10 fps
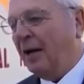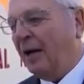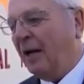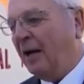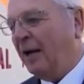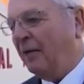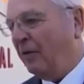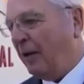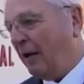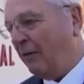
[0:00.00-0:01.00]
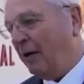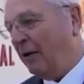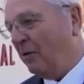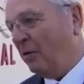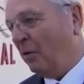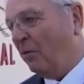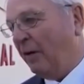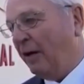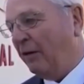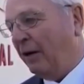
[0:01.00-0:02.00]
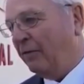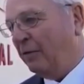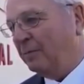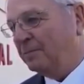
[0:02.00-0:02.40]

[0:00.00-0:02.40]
And for that, we're all very grateful.